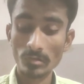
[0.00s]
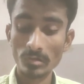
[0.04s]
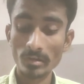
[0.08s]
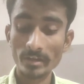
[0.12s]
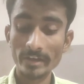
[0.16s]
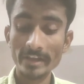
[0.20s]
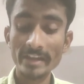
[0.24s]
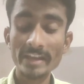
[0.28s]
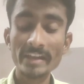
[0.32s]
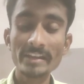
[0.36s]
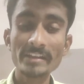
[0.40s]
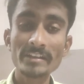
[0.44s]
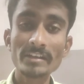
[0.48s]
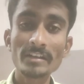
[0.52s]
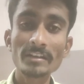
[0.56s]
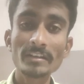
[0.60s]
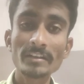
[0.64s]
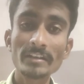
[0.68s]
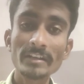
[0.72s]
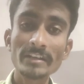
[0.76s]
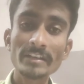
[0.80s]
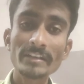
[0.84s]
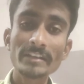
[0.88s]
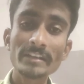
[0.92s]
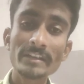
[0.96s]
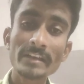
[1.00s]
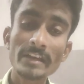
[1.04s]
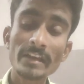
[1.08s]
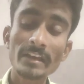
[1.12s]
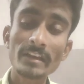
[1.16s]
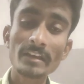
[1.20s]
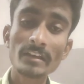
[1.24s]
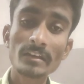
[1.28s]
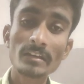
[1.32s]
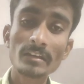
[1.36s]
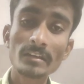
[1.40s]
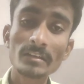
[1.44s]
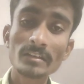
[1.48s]

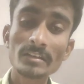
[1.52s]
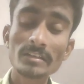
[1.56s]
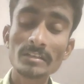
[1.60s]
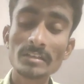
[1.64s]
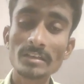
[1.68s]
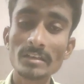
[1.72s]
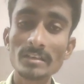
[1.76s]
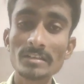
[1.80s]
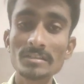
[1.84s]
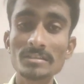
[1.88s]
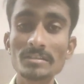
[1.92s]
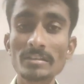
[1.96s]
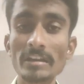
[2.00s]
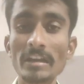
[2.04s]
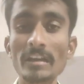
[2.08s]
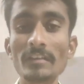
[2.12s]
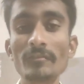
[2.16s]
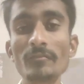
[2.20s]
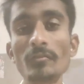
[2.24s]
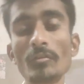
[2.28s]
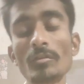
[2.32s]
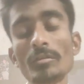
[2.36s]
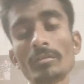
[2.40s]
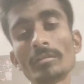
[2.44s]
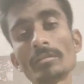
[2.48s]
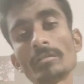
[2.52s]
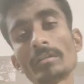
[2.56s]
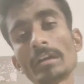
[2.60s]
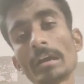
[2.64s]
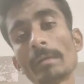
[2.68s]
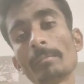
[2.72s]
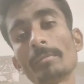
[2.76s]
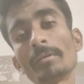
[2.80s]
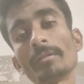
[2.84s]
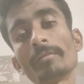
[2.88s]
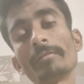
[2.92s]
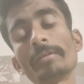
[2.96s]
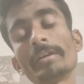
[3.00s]
ANDA is stand for the
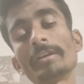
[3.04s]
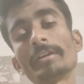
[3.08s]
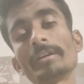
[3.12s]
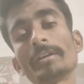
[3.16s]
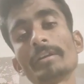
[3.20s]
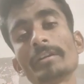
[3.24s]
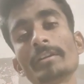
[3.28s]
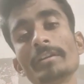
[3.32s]
abbreviated